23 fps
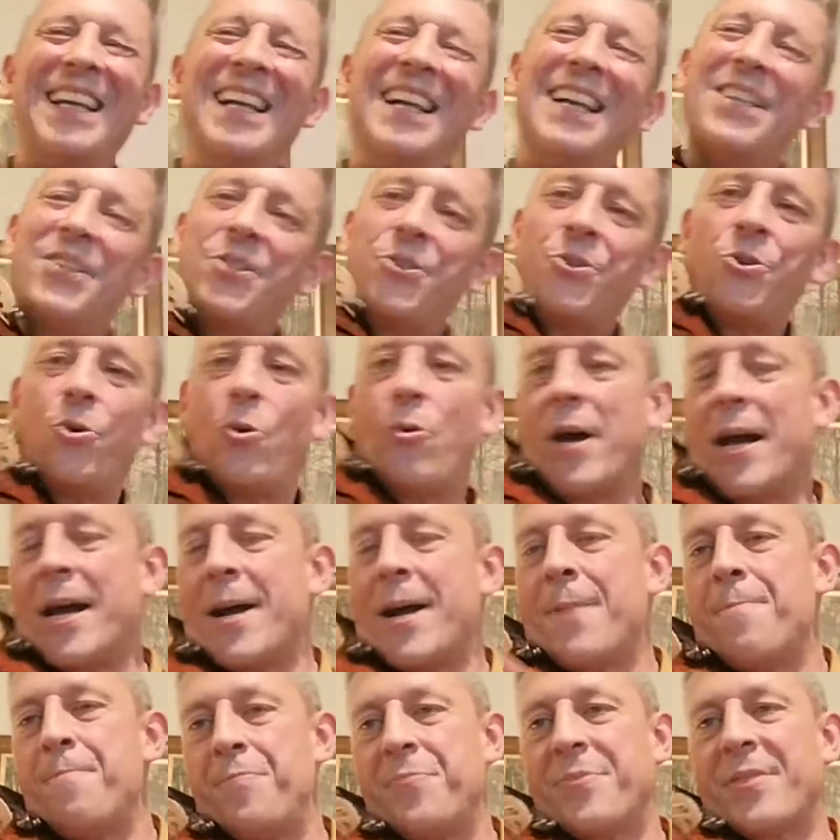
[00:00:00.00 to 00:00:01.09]
So
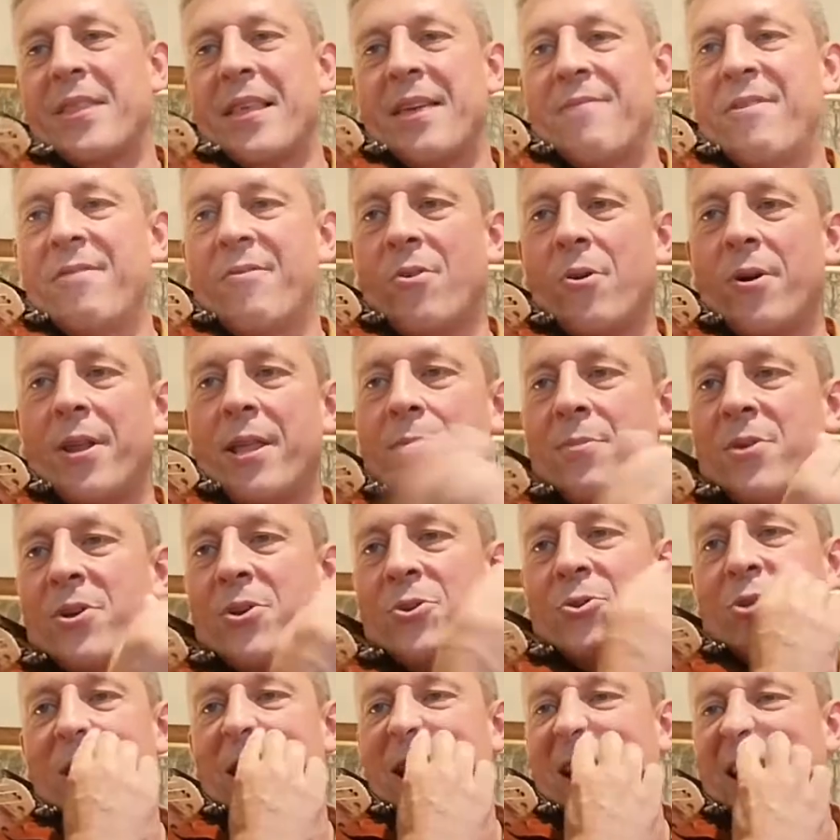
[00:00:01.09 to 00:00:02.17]
if you've got the
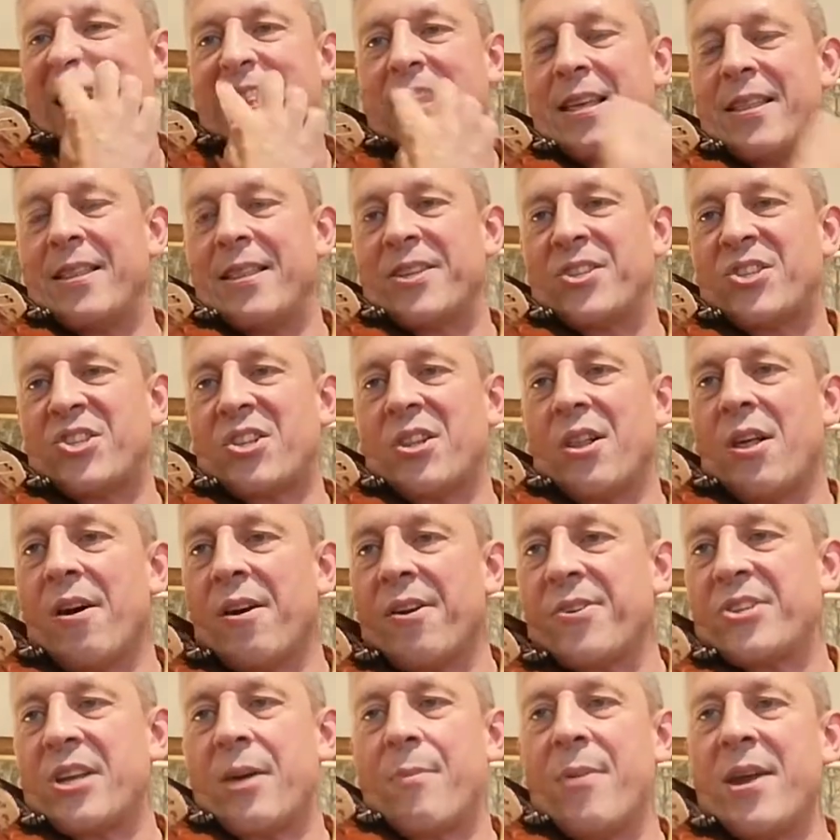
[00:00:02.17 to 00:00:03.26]
music, the
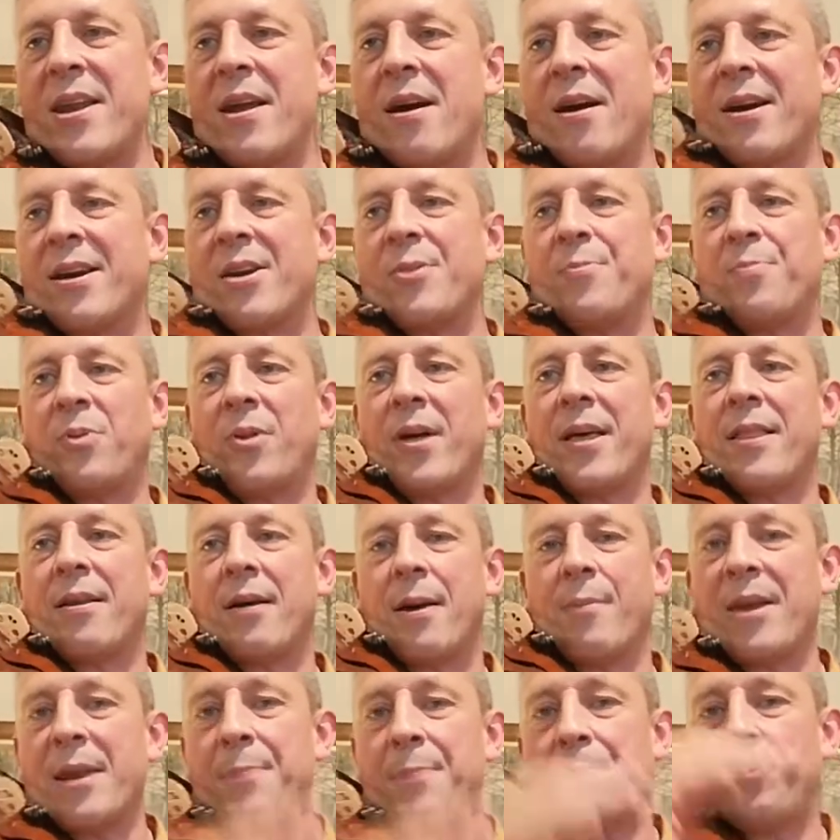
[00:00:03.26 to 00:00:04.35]
slurs, I mean, I could play that.
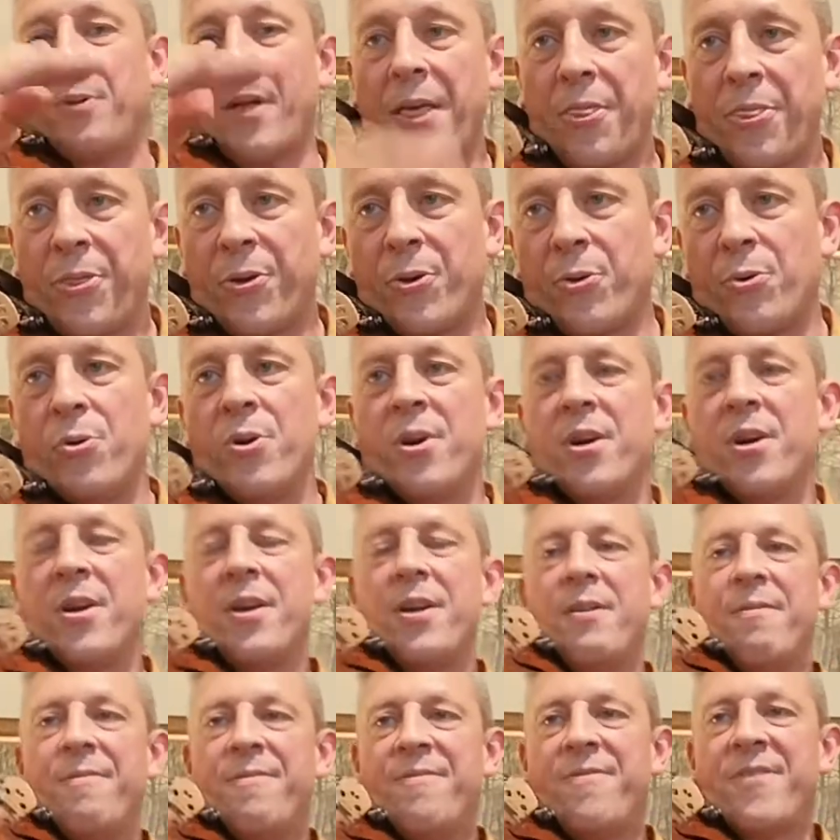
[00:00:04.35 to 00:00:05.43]
I'm going to play it through
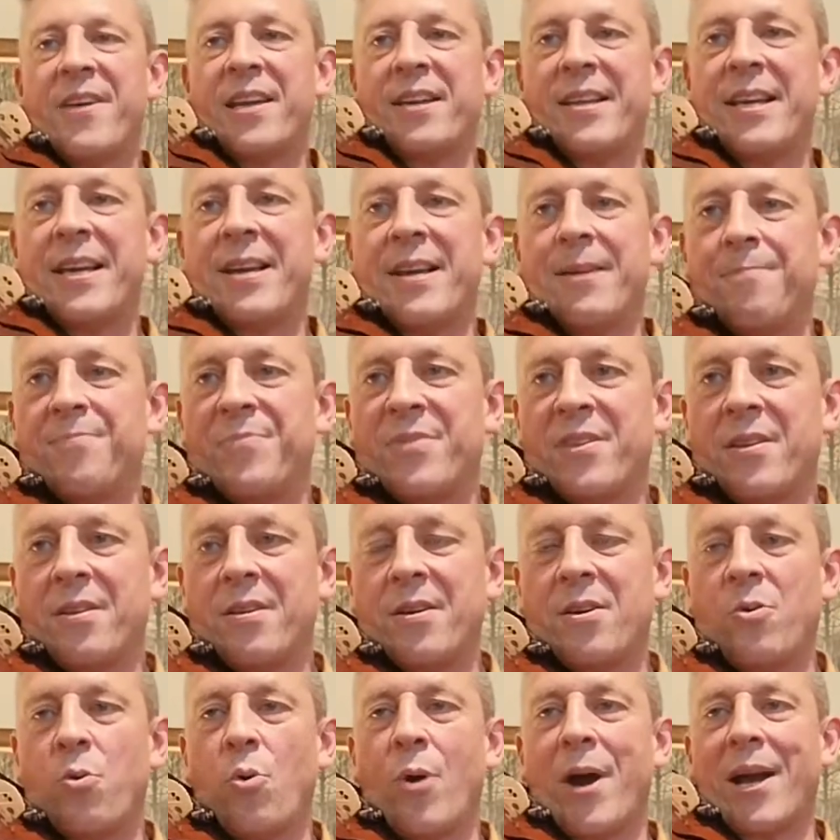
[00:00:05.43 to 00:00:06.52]
fairly
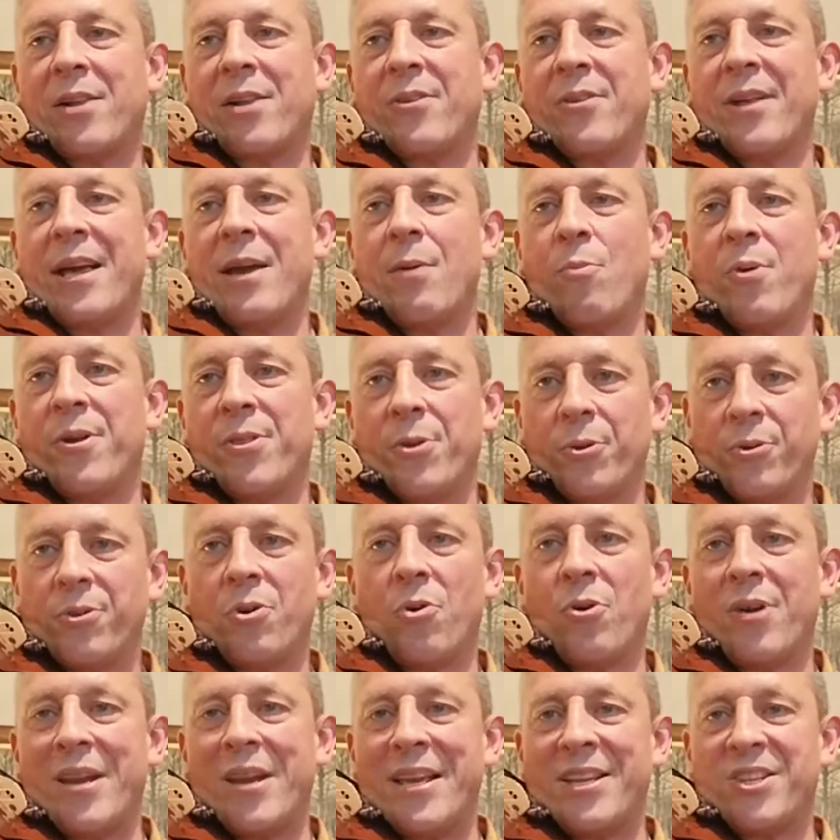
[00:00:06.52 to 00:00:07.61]
quickly without
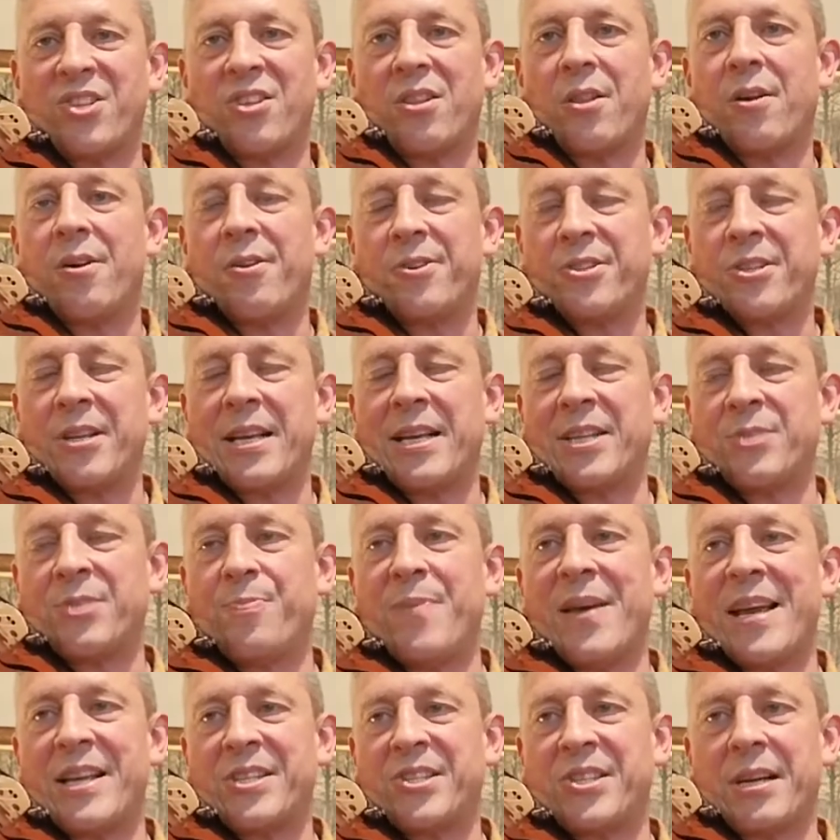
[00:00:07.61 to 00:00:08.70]
any slurs as
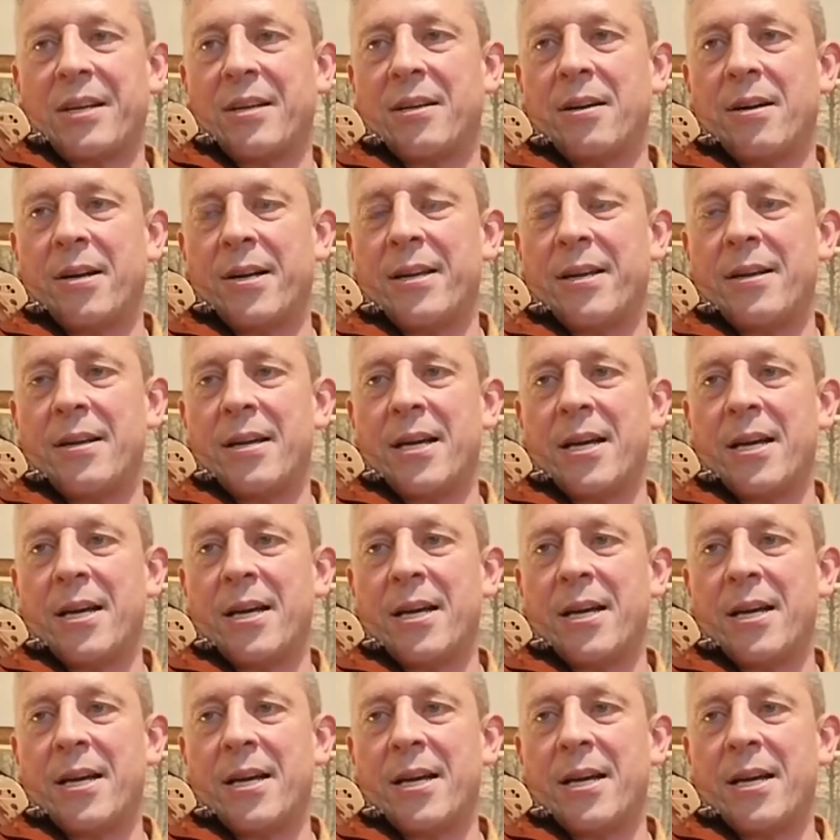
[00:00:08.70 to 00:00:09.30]
best I can.